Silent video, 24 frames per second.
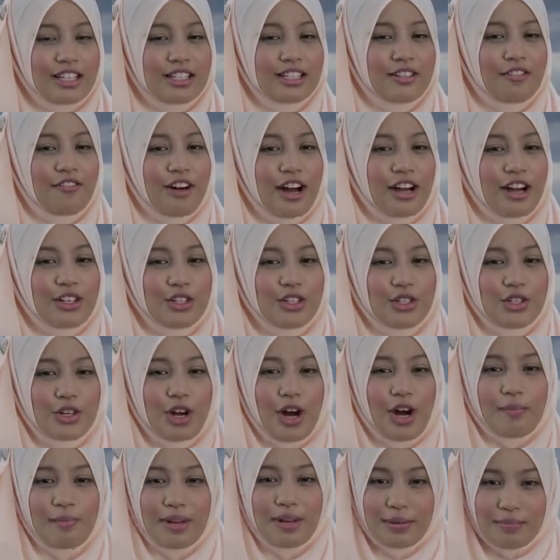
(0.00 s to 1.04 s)
is a fine
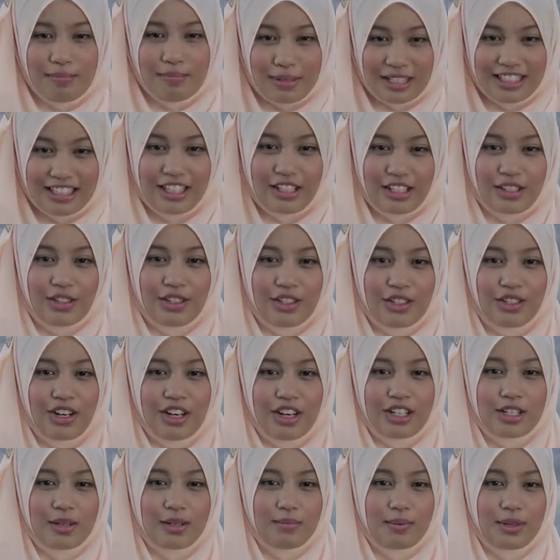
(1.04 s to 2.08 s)
job in building
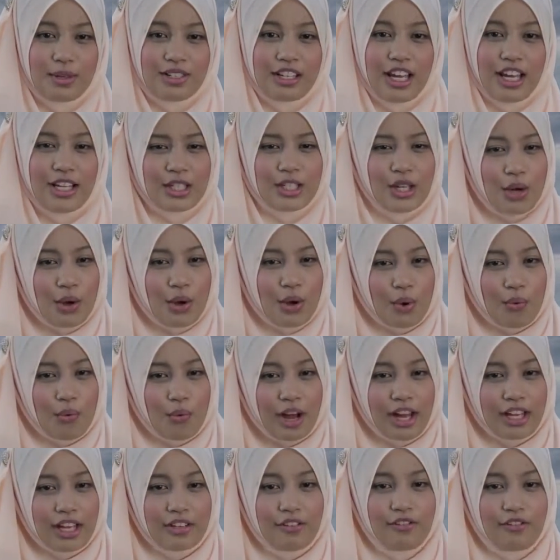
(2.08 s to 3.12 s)
construction process
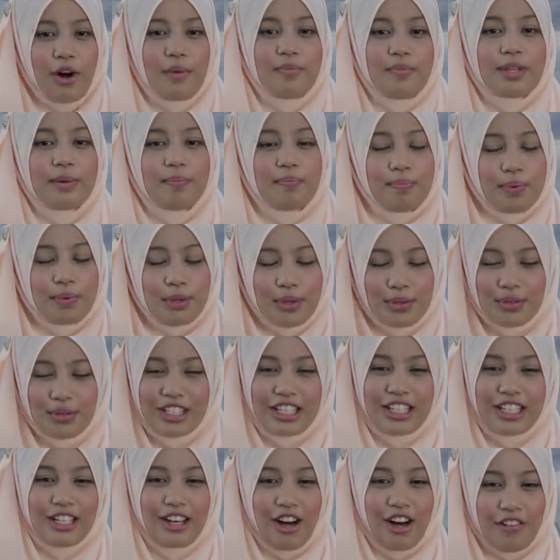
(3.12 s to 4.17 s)
where it forms the
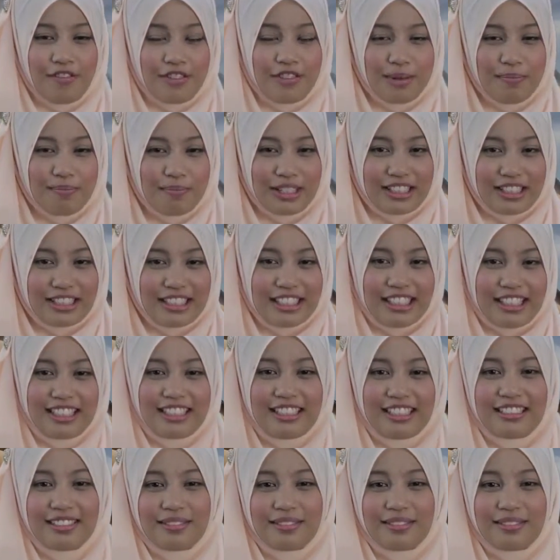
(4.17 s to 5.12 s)
beauty of the building.